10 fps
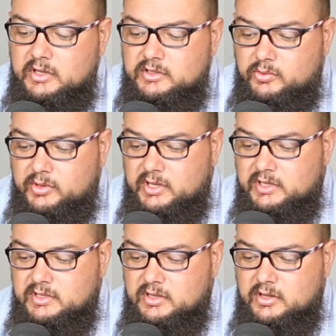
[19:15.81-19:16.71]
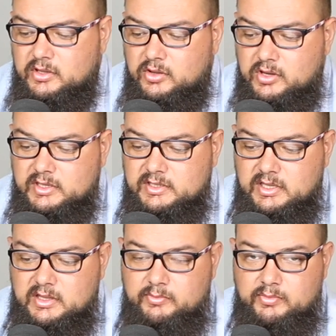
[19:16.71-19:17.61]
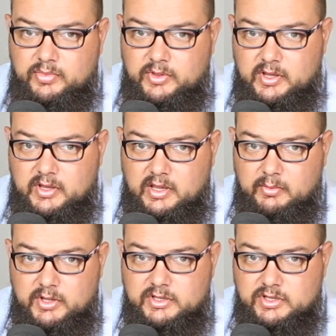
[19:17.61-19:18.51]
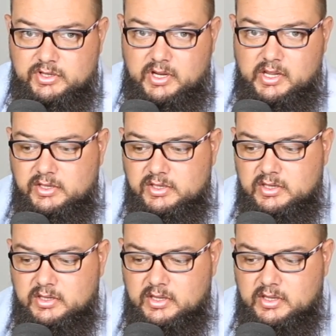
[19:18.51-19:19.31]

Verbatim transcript: So with this, you can see the, the image change